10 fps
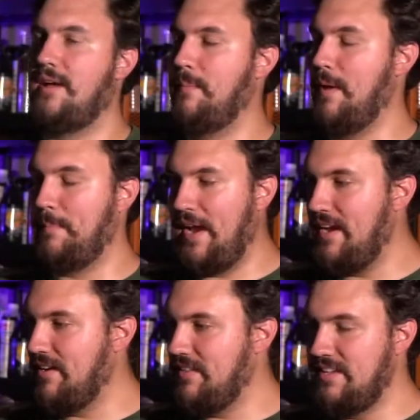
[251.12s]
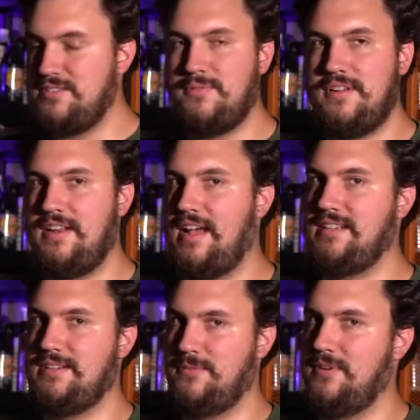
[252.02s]
a pain on this one
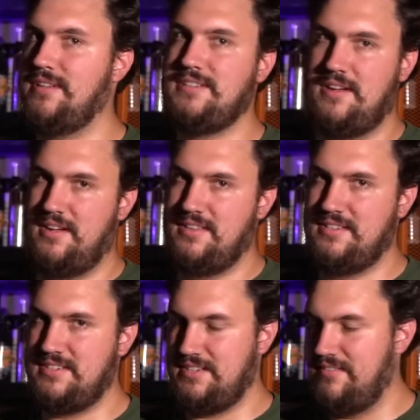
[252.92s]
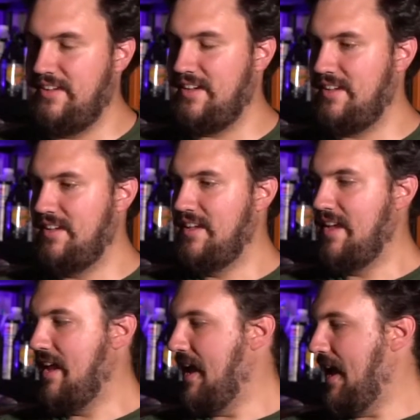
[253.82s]
as it was on the Civic,
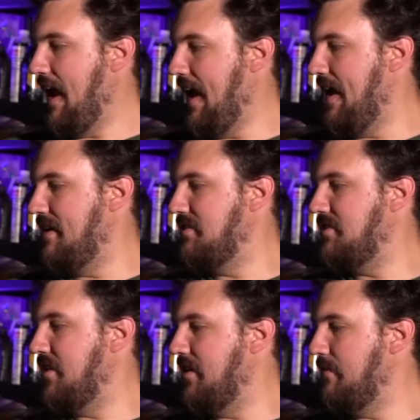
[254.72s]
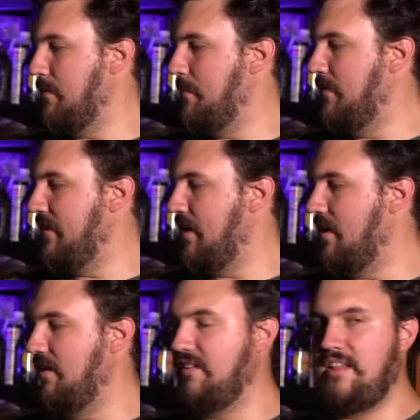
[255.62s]
and started removing
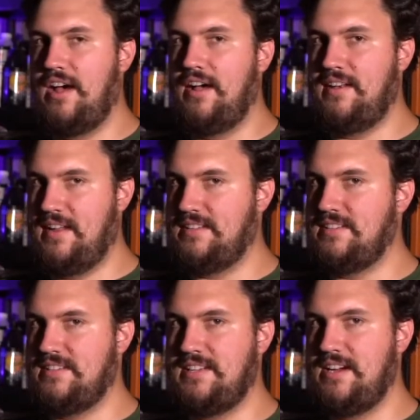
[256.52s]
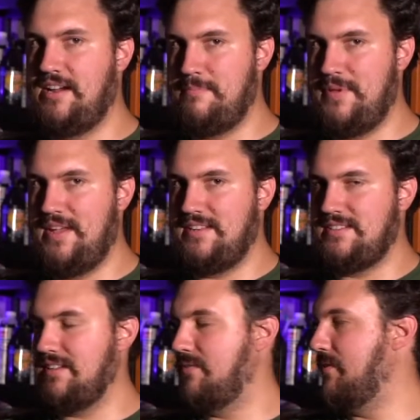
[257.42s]
all of the unnecessary
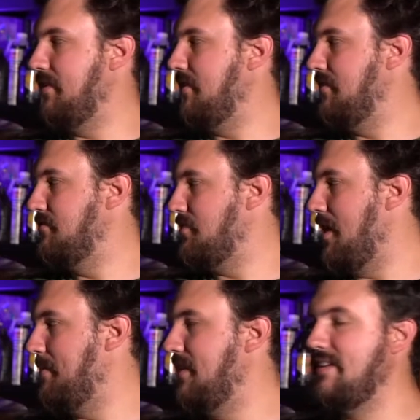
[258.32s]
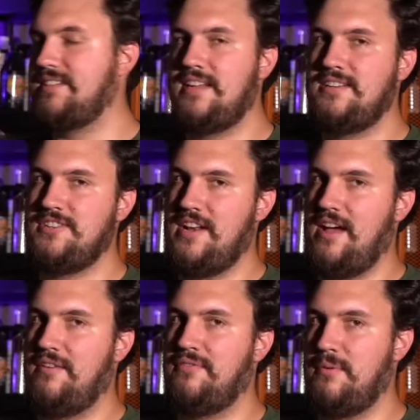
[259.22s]
bits in order to drop this engine
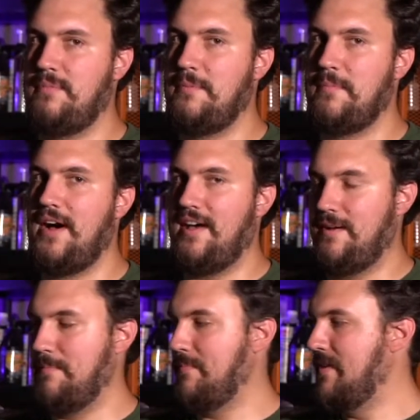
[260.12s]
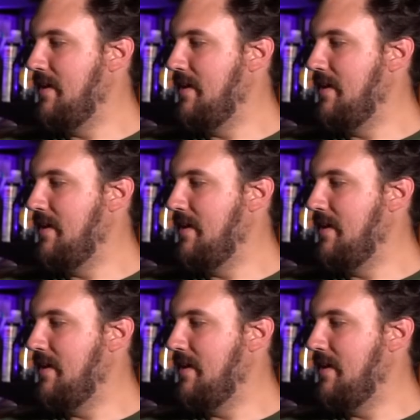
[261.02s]
out from the bottom.